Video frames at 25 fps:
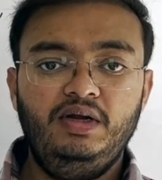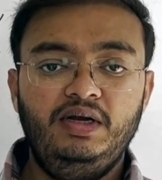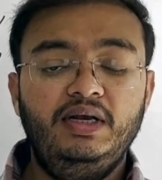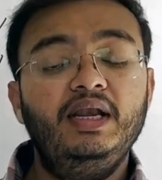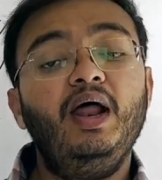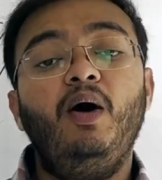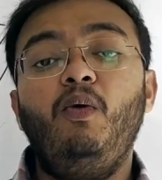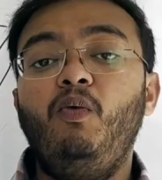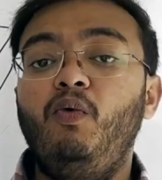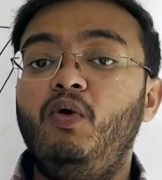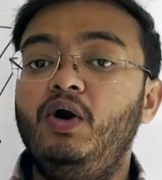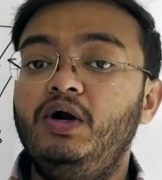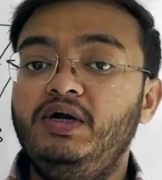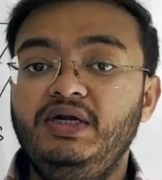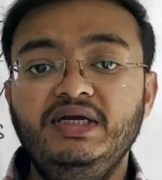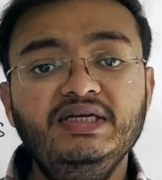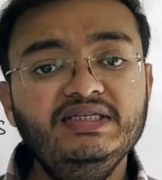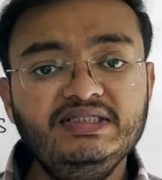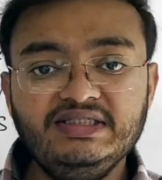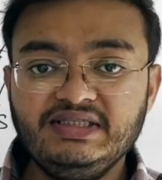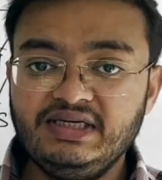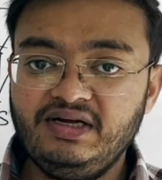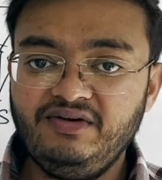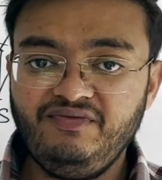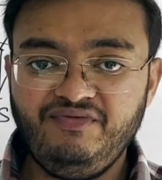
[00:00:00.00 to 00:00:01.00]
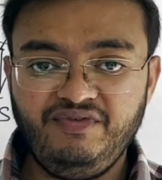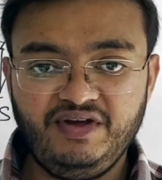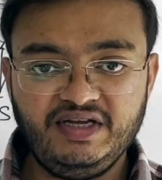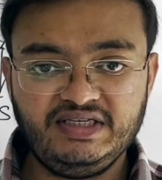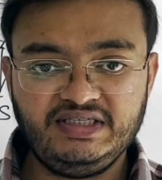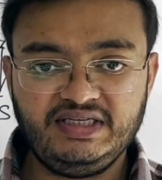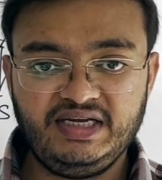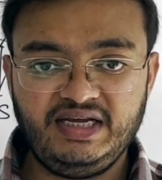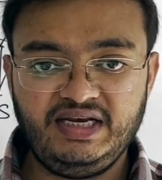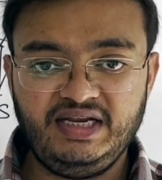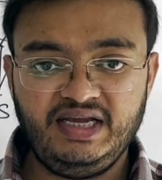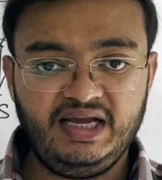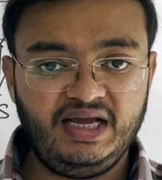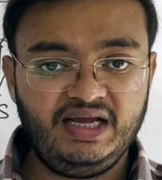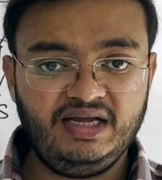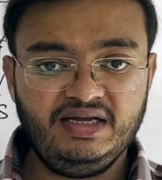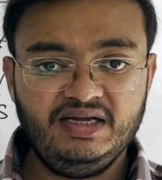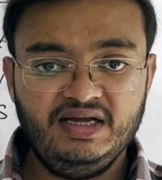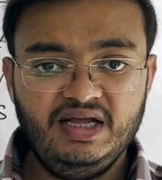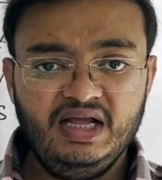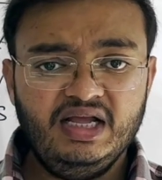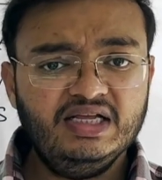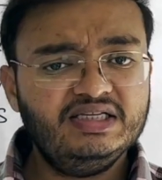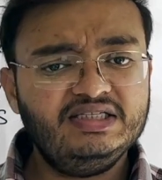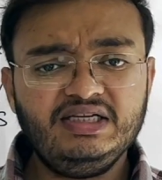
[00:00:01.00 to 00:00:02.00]
Now what is surface area?
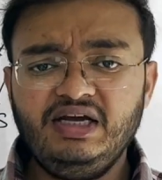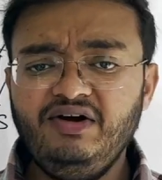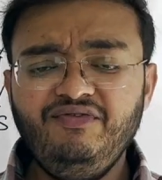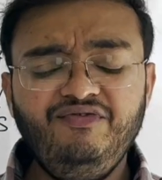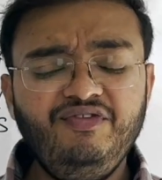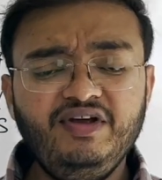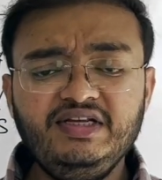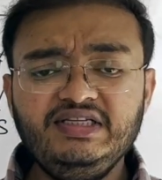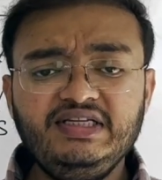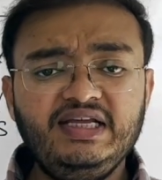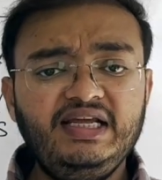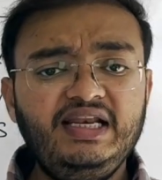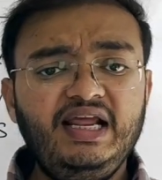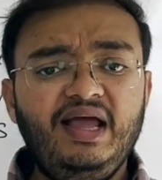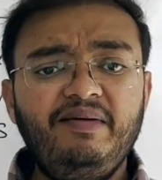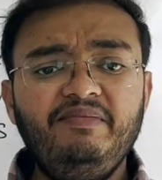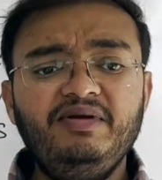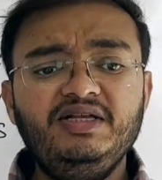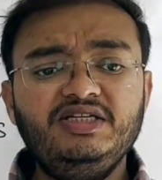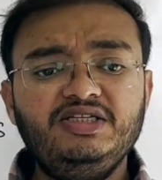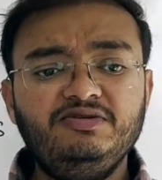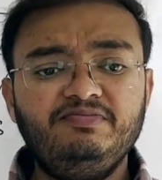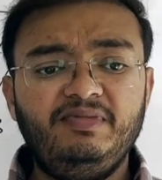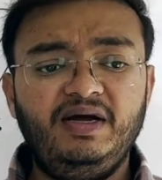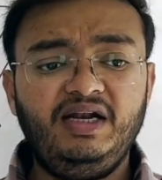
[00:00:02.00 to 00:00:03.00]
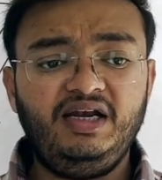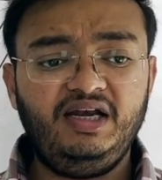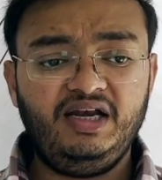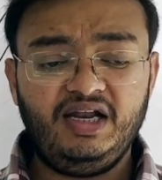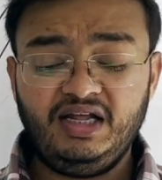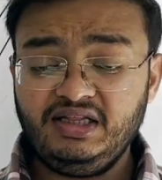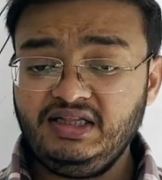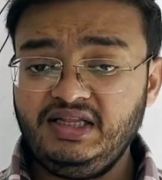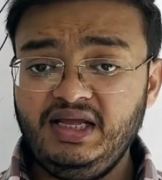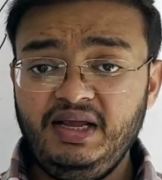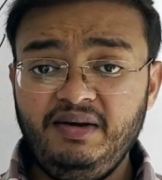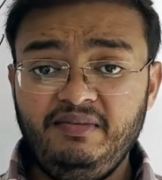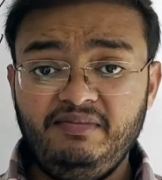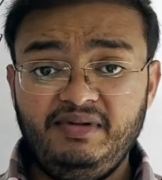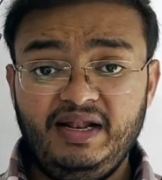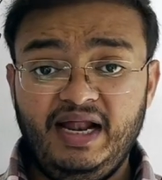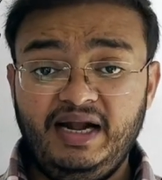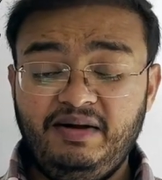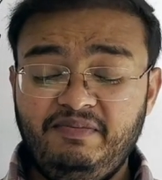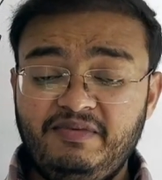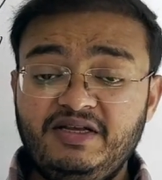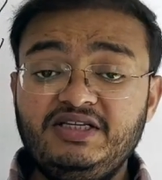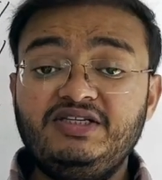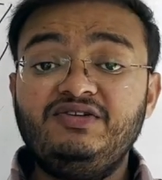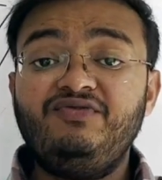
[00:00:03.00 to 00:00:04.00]
Surface area means nothing,
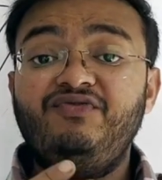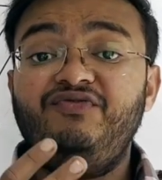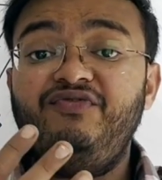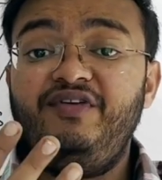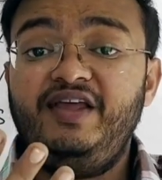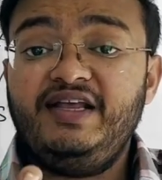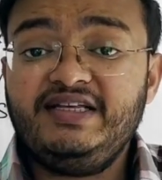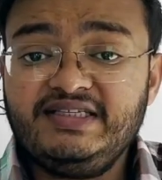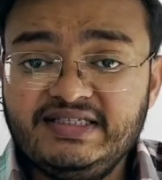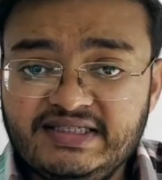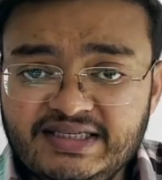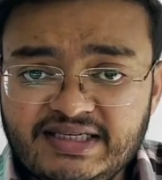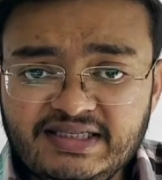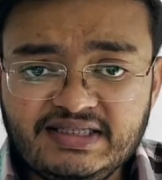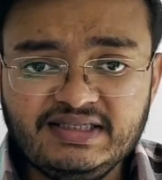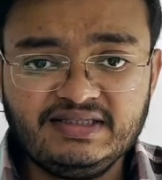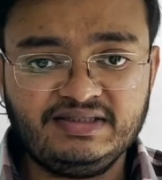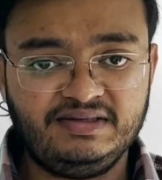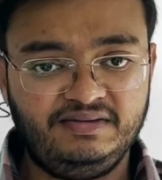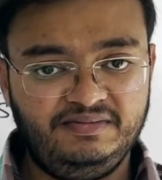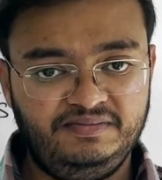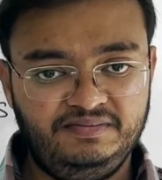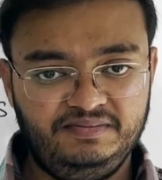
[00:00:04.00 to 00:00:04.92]
that means faces.